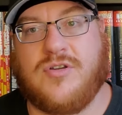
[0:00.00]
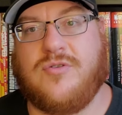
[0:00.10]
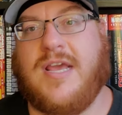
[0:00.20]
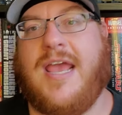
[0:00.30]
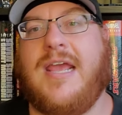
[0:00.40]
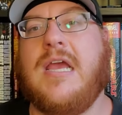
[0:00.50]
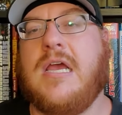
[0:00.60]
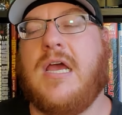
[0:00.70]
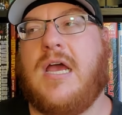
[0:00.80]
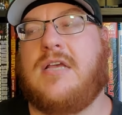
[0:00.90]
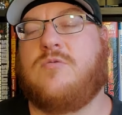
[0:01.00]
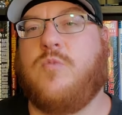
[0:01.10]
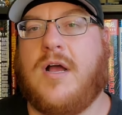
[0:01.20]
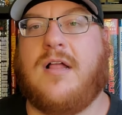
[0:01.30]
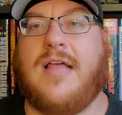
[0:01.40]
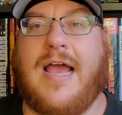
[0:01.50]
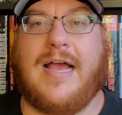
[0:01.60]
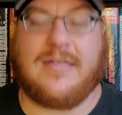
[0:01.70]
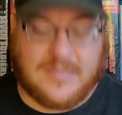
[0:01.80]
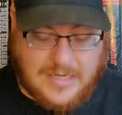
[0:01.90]
today, as well
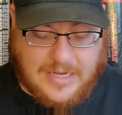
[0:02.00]
as